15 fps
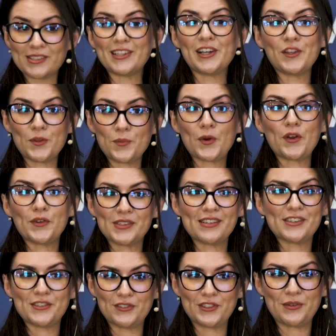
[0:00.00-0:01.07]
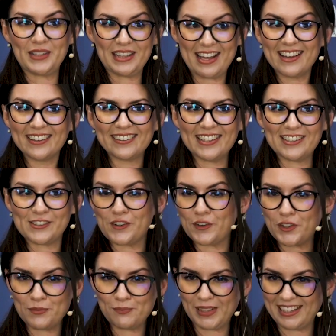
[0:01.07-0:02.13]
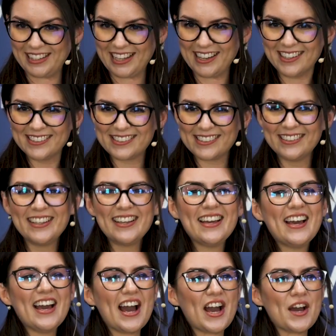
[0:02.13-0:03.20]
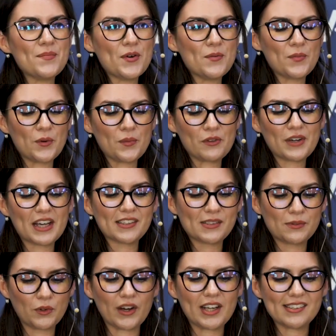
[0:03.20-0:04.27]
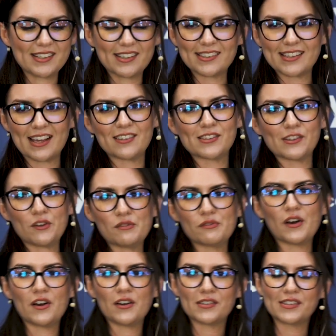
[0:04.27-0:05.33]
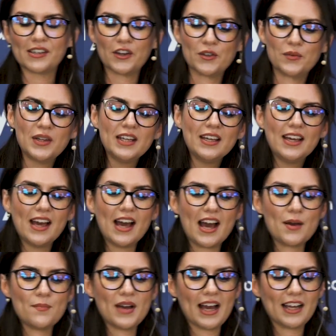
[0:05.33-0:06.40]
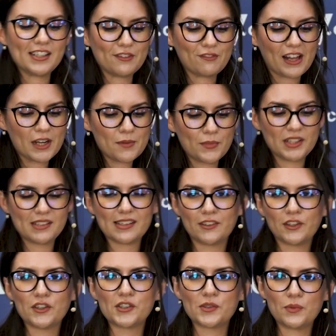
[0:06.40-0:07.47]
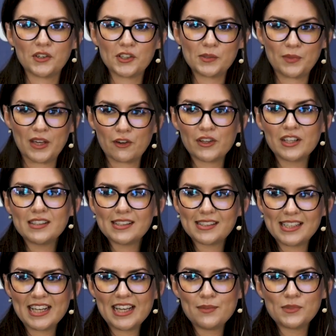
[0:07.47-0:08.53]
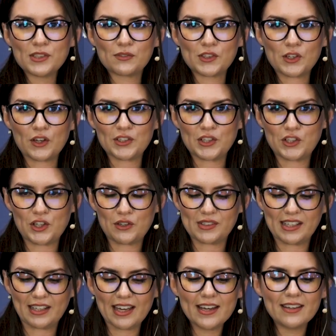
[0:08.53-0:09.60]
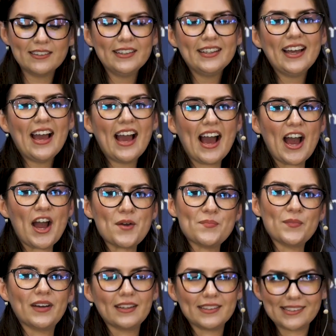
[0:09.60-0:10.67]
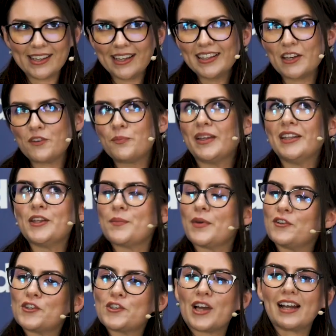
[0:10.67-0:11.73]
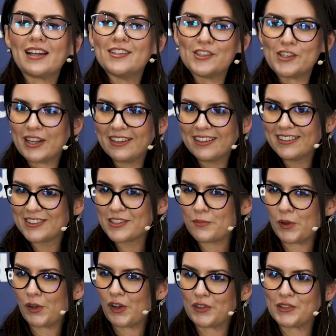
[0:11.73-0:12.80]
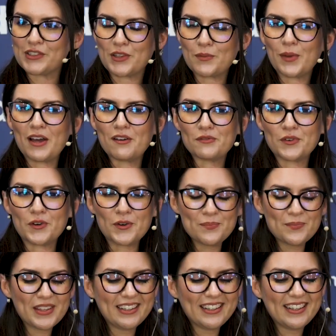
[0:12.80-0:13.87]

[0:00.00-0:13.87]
still in the process of doing that. It's not complete yet, but we've had some great success so far. So our development and customer experience teams have started using it. I'd say they've been the most challenging to pull onto the platform